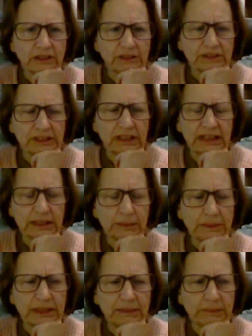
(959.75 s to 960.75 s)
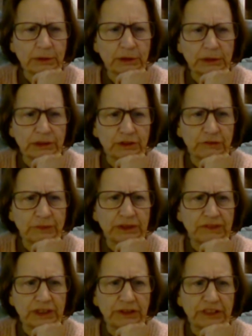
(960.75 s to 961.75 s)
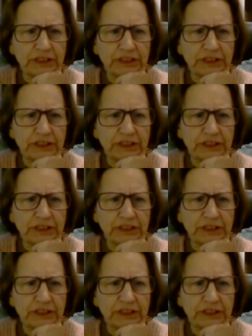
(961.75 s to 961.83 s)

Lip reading: of a lot of people, and you've been very